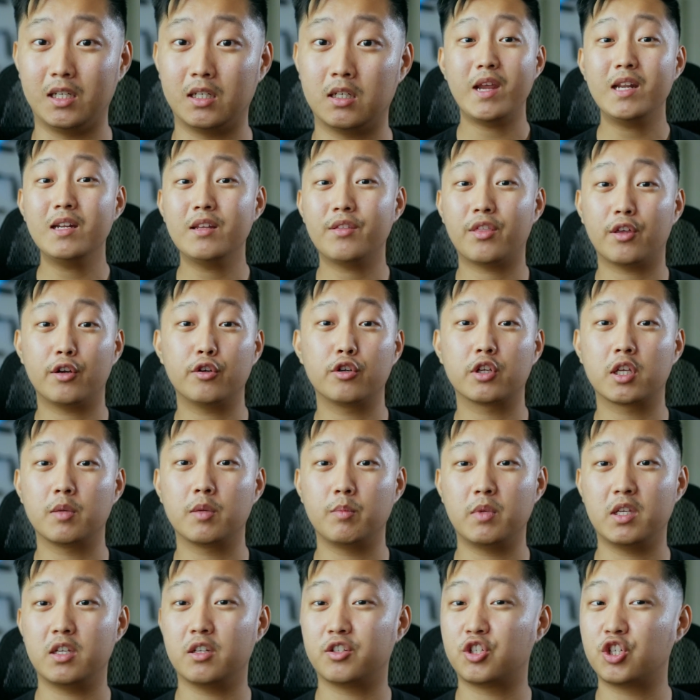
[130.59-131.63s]
Rain and thunder can
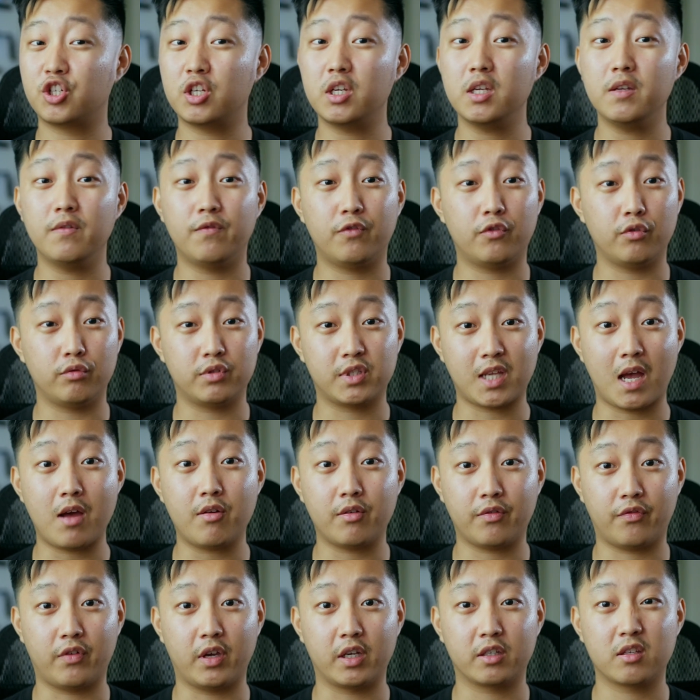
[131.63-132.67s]
be achieved through sound
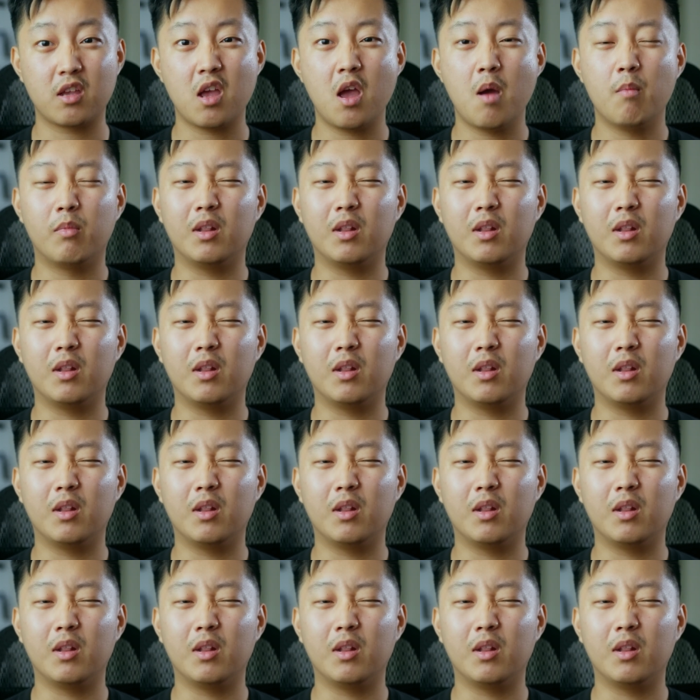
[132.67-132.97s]
effects,